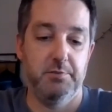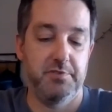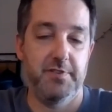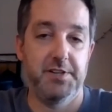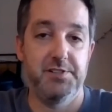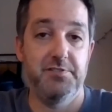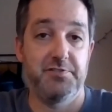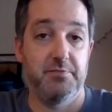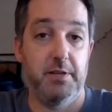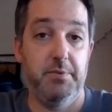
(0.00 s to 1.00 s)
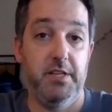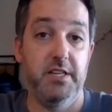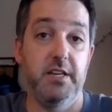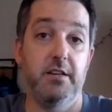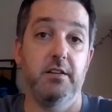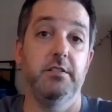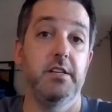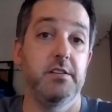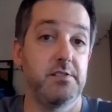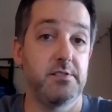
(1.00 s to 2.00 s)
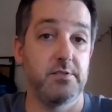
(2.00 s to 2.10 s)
prevent you from maybe getting a lease